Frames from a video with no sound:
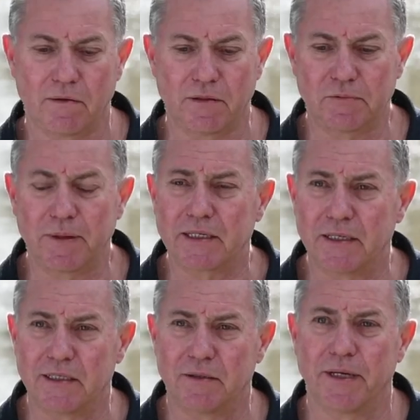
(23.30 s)

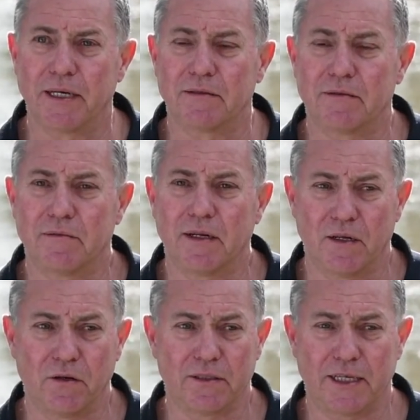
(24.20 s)
Respecting is about
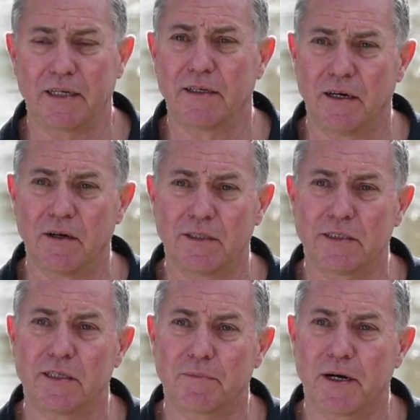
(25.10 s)
taking a
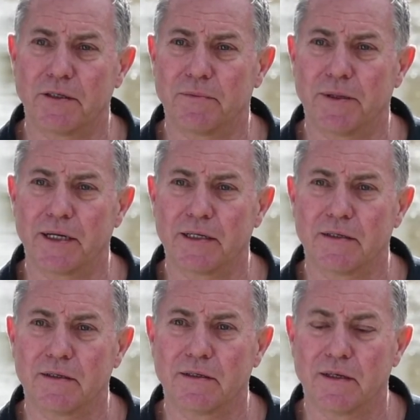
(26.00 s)
holistic approach about it
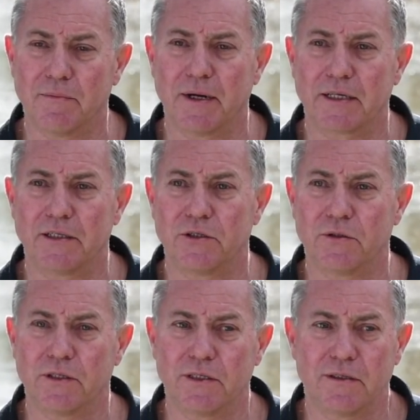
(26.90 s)
and making
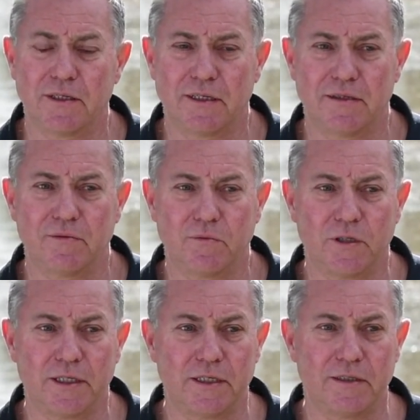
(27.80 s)
sure that
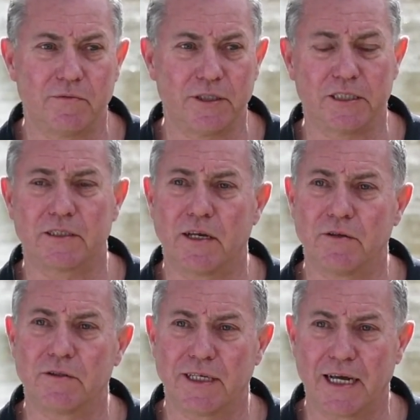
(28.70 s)
we, we just
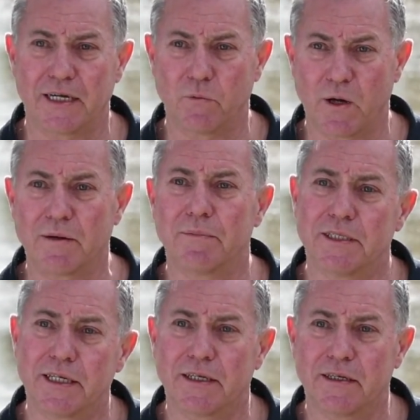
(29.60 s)
don't target one
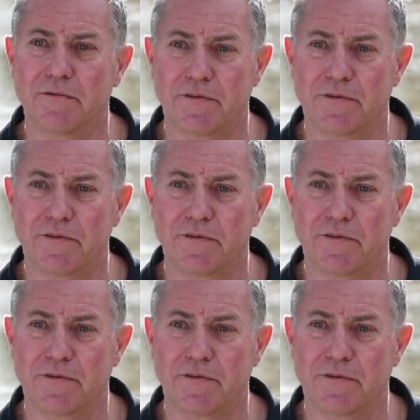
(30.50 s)
particular